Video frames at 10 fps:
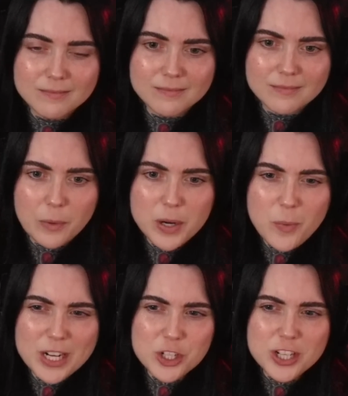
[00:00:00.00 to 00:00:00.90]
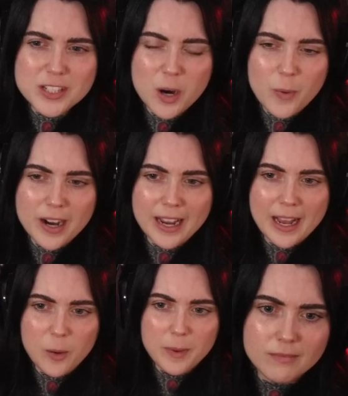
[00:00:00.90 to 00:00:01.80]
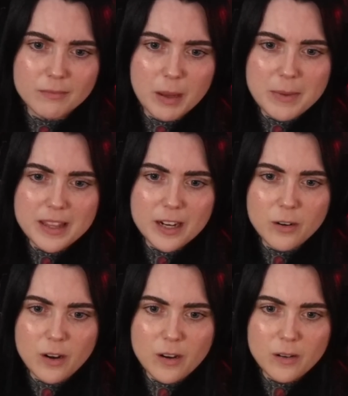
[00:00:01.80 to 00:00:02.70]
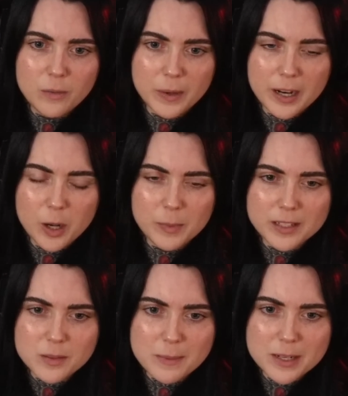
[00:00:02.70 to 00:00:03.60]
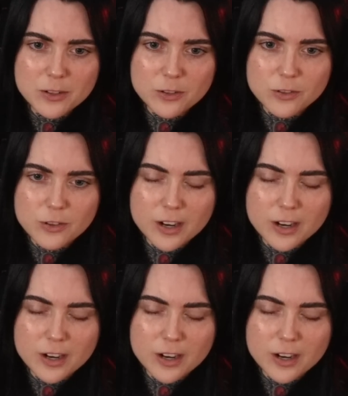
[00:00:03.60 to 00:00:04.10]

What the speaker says: I wonder why she's not wearing a helmet. Maybe they don't all wear helmets. Maybe just Dredd